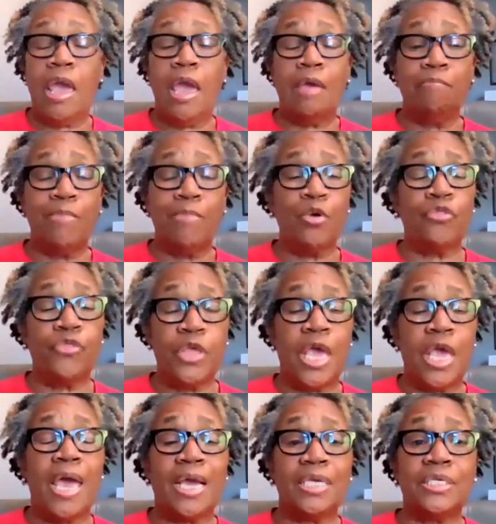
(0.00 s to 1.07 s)
and both
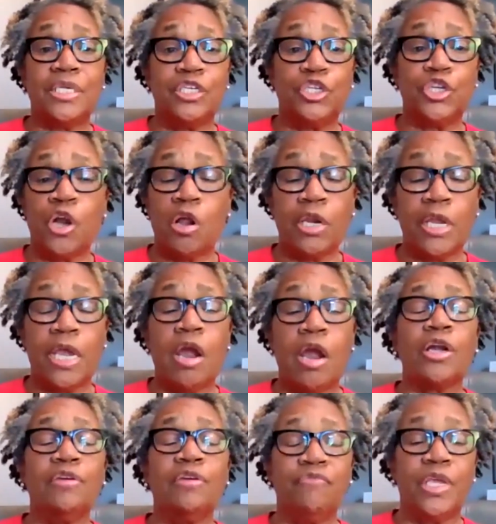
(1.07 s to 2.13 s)
the ex and Charlie
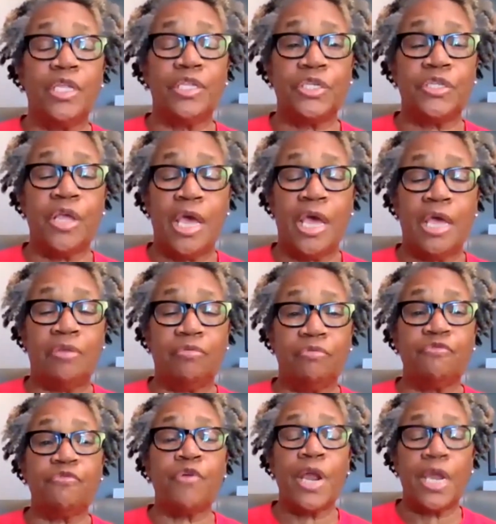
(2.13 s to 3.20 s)
are convinced
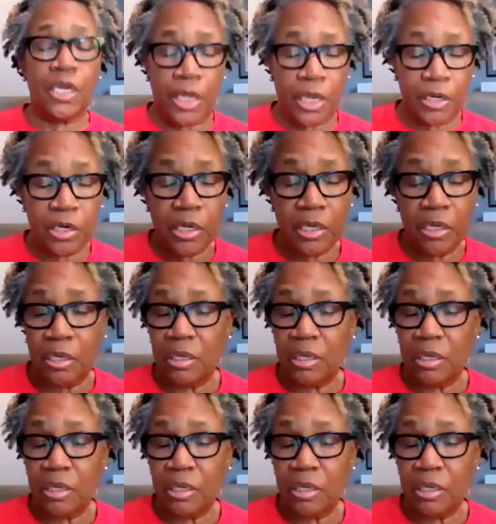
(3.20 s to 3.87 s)
that Franklin